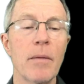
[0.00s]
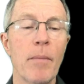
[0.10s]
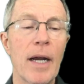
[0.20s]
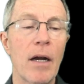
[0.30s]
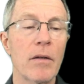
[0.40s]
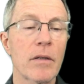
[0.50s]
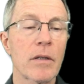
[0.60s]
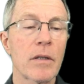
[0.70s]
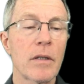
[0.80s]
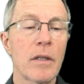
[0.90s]

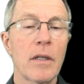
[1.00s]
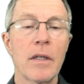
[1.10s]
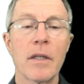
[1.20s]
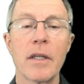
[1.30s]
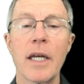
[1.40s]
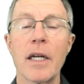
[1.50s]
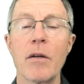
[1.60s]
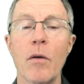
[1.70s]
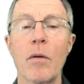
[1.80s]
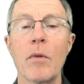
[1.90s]
amount that a
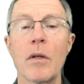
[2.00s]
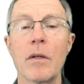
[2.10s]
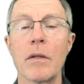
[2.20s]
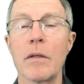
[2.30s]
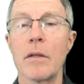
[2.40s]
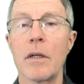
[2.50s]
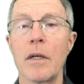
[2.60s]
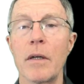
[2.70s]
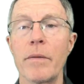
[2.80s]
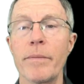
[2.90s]
normal
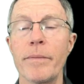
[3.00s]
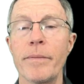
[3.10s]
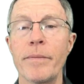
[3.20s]
um,